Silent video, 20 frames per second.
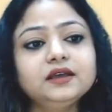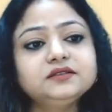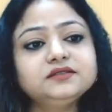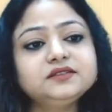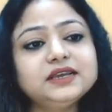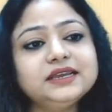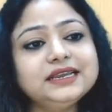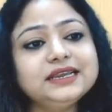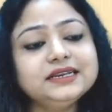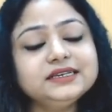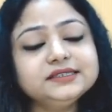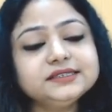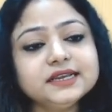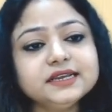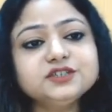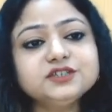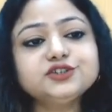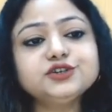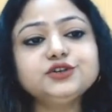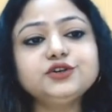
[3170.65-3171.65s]
So the
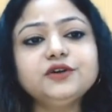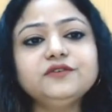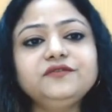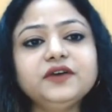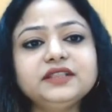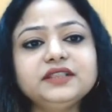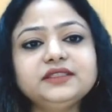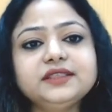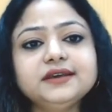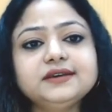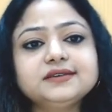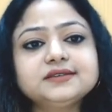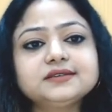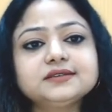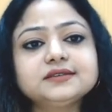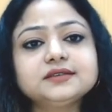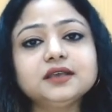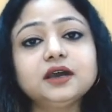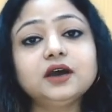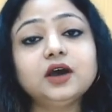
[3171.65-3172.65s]
intention of
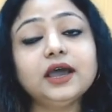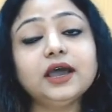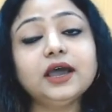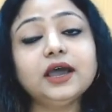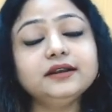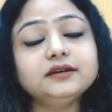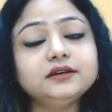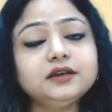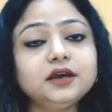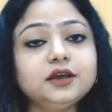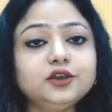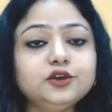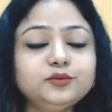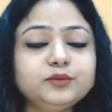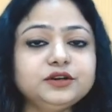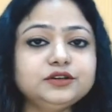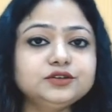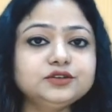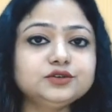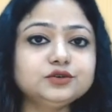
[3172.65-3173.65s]
ethics and
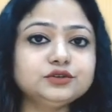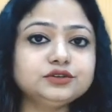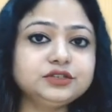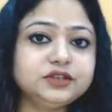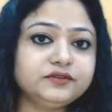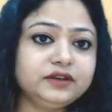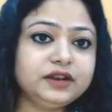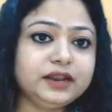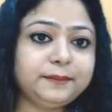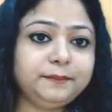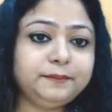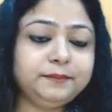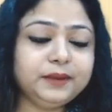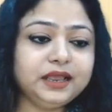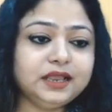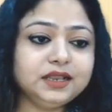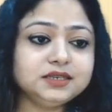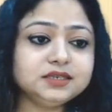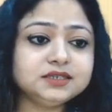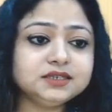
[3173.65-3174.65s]
human resource
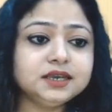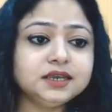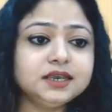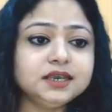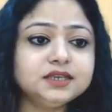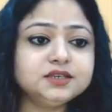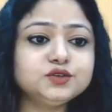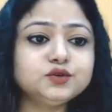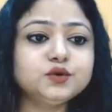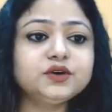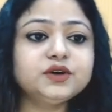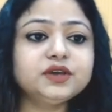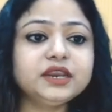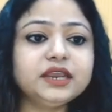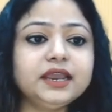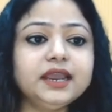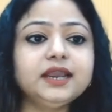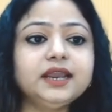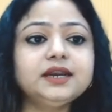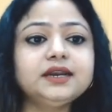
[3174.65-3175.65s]
development is to
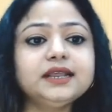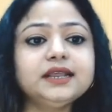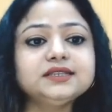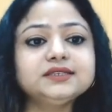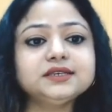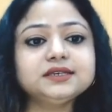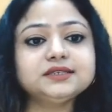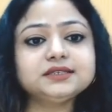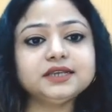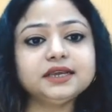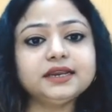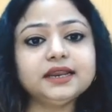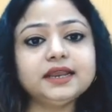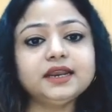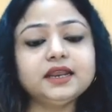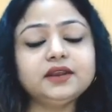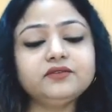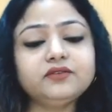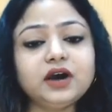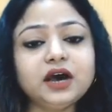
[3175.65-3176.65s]
create and sustain
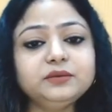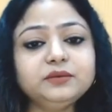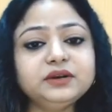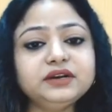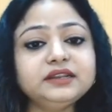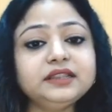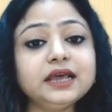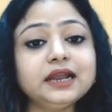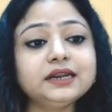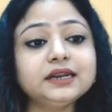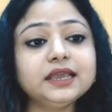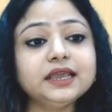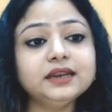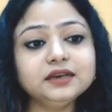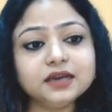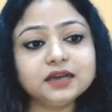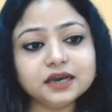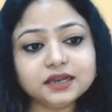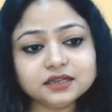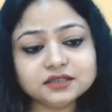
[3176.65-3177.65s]
an environment that
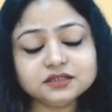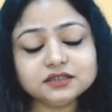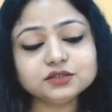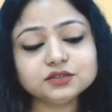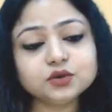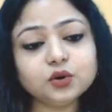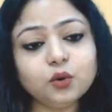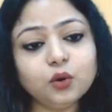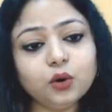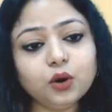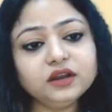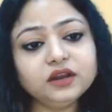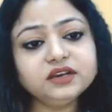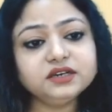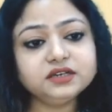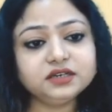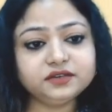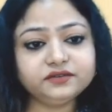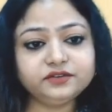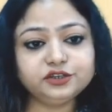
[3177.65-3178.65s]
encourages all
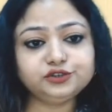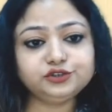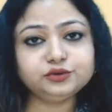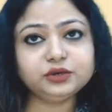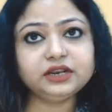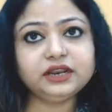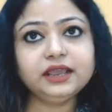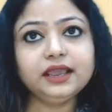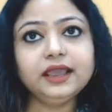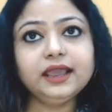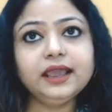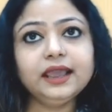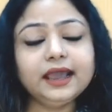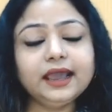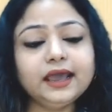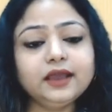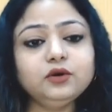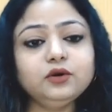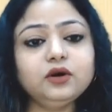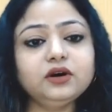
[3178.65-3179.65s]
individual
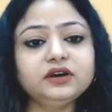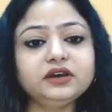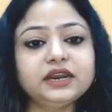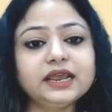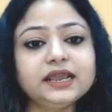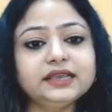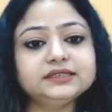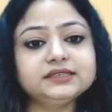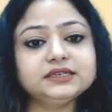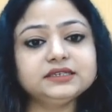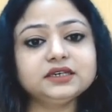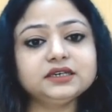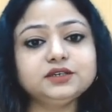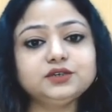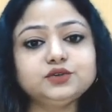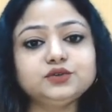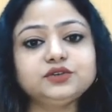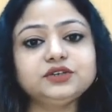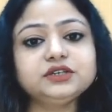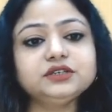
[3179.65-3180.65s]
and
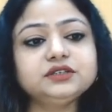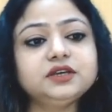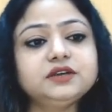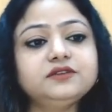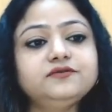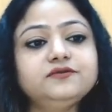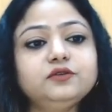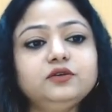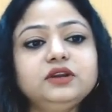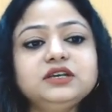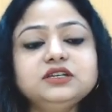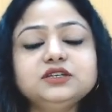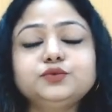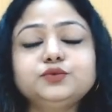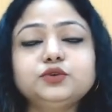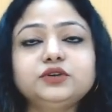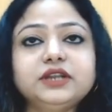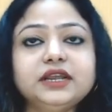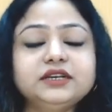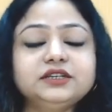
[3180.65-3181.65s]
organization to reach their fullest
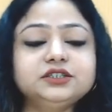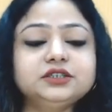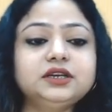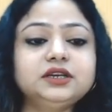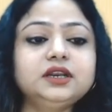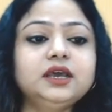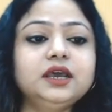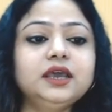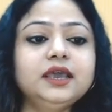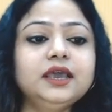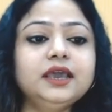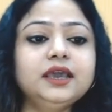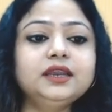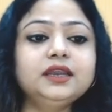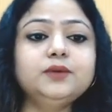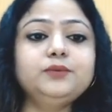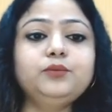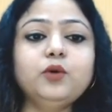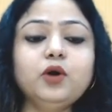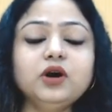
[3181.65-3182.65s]
potential
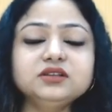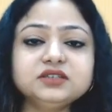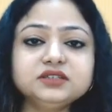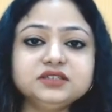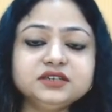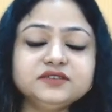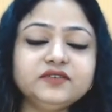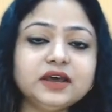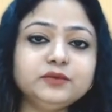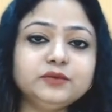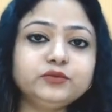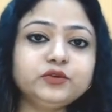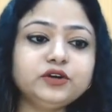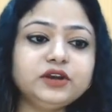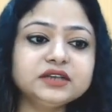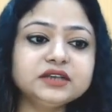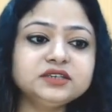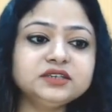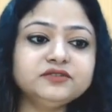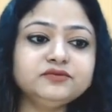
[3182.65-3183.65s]
in a positive and
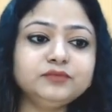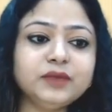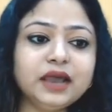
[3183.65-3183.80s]
productive